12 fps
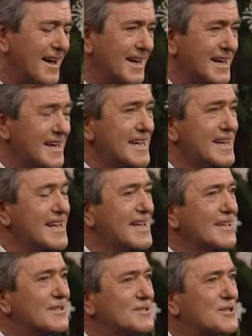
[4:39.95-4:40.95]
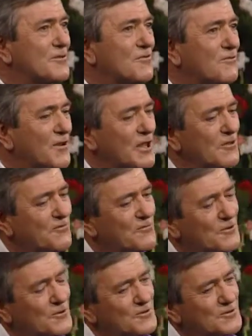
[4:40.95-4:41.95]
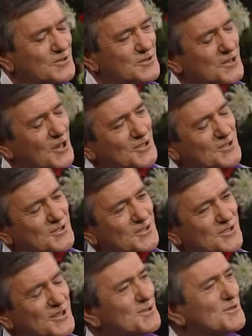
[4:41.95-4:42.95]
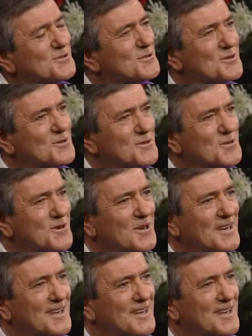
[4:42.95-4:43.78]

He is the faithful, just, and true.